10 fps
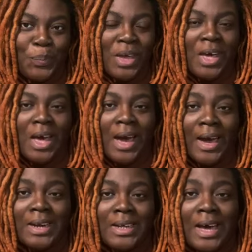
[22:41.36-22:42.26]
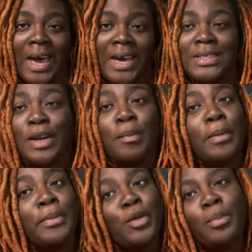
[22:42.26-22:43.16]
Yes, I got a little icing on my
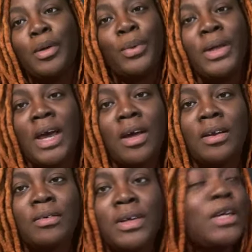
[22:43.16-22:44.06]
boob, but we're not going to